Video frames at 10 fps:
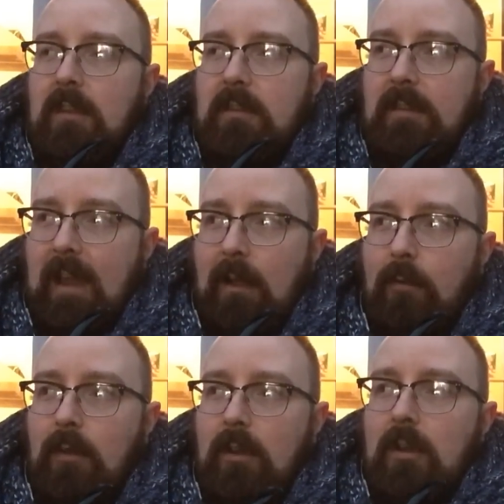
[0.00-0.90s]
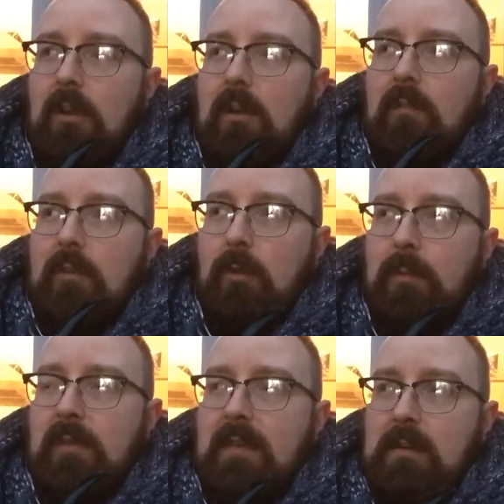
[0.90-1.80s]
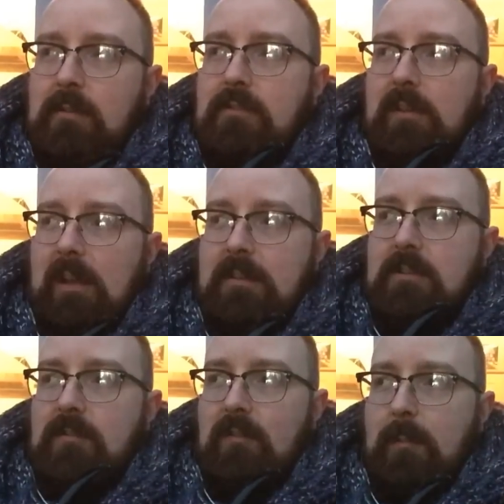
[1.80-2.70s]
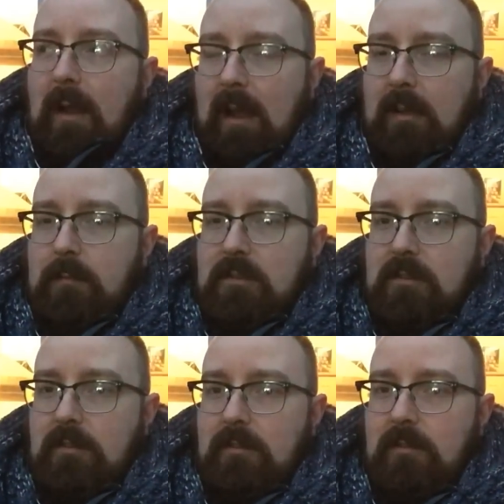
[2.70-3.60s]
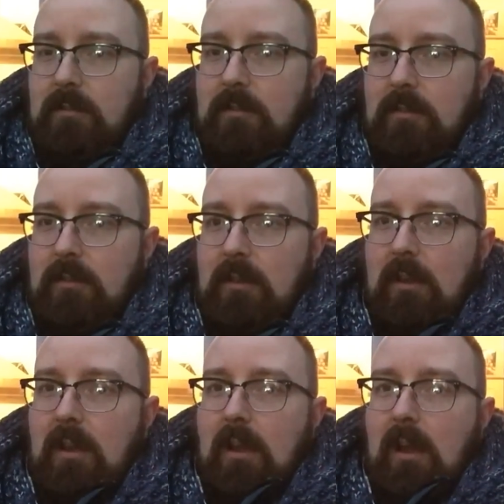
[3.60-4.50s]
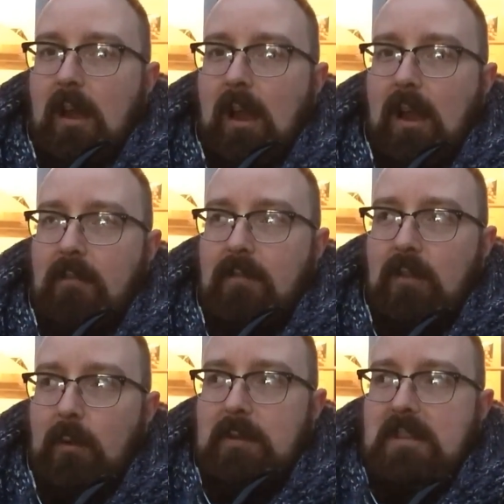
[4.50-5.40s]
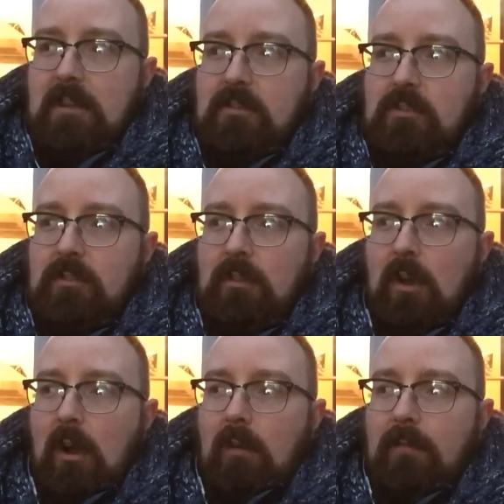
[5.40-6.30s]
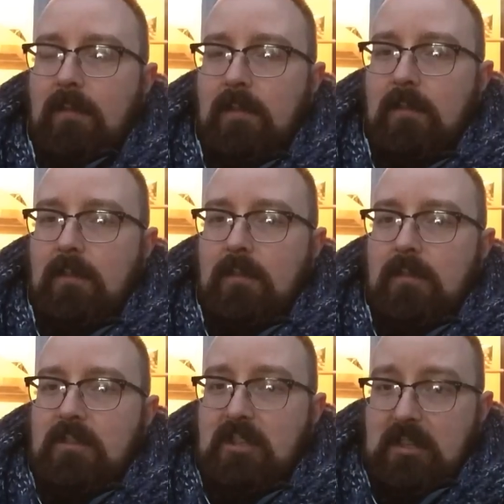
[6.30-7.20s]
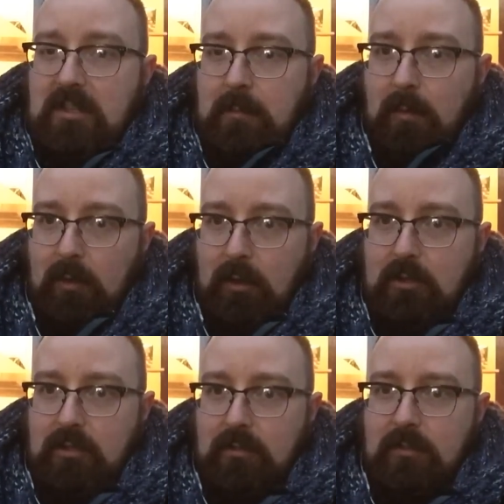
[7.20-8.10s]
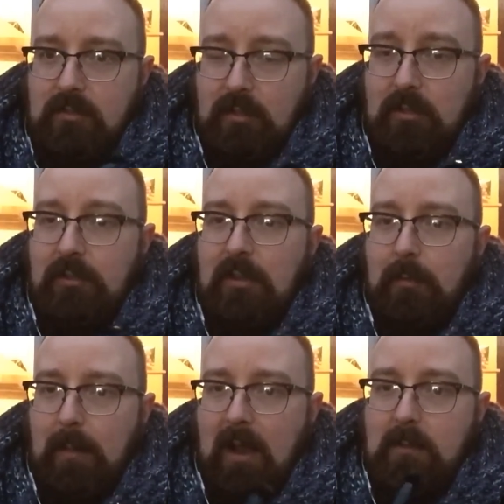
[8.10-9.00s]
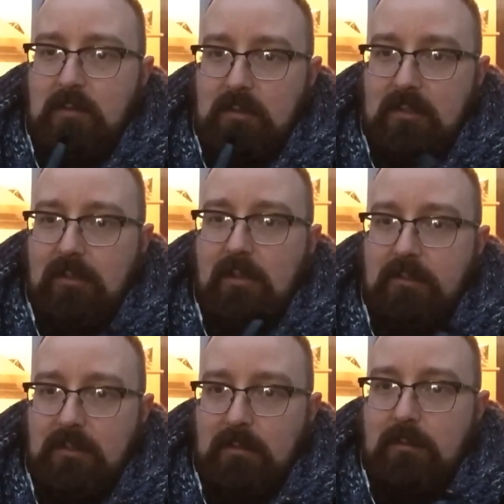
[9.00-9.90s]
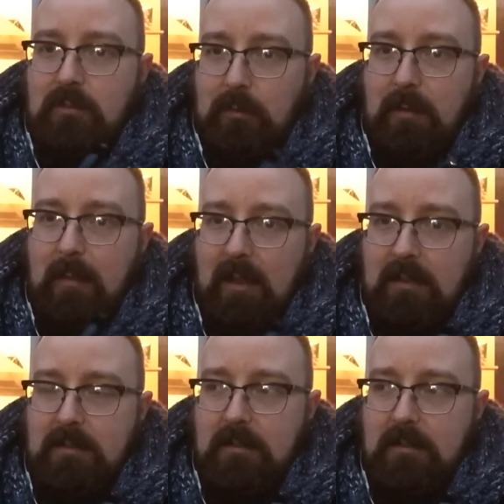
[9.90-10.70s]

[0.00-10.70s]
Now, the company that owns the license for the pipes have no intention of ceasing production, so Dunhill pipes will still continue to be made.